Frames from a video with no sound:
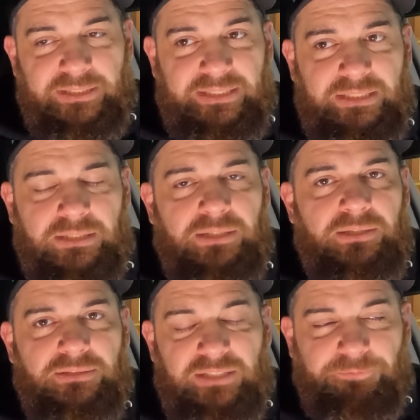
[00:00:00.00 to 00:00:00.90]
E.
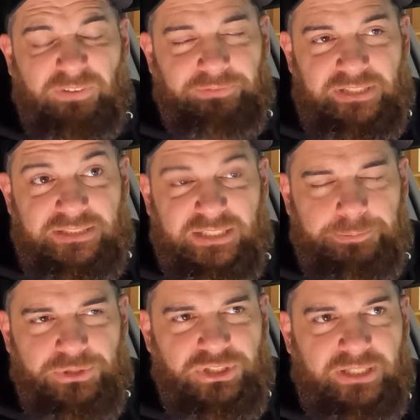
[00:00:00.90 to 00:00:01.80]
It's got
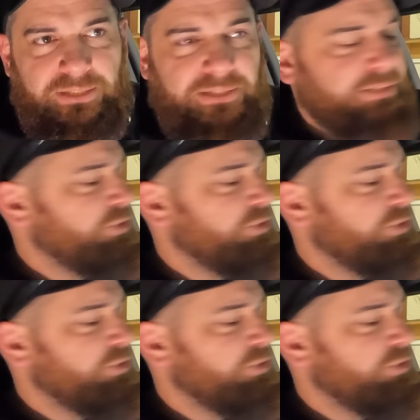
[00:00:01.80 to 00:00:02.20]
56% in it,